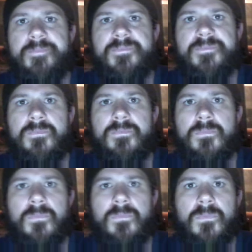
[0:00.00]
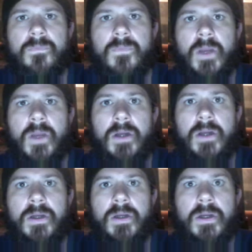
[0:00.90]

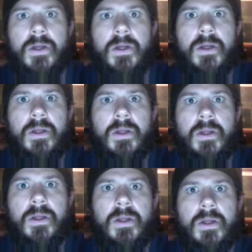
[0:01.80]
Nothing is said.